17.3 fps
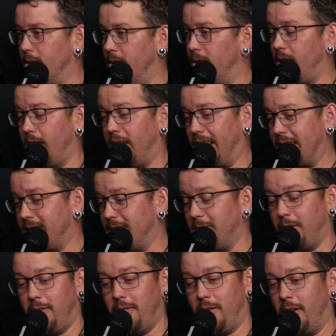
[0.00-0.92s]
And like I said,
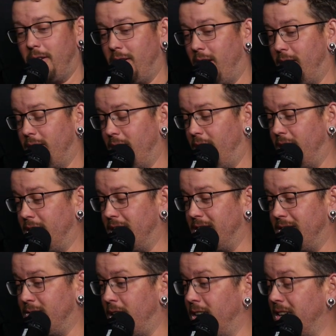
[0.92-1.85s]
un- un- un-
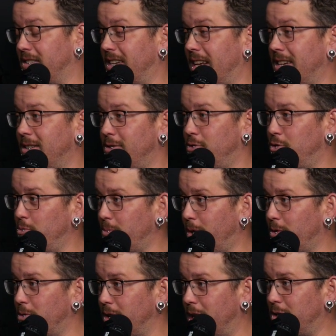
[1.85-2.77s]
unattended to,
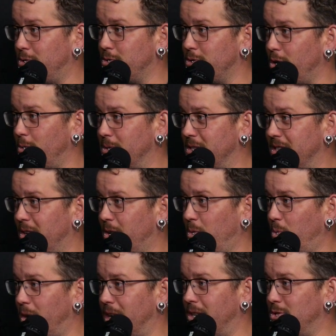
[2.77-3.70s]
Mother Nature is always going to
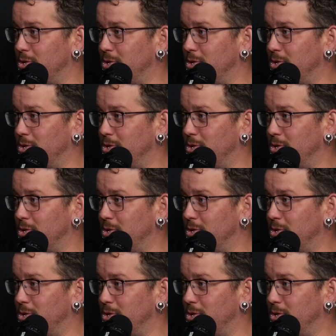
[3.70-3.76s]
win.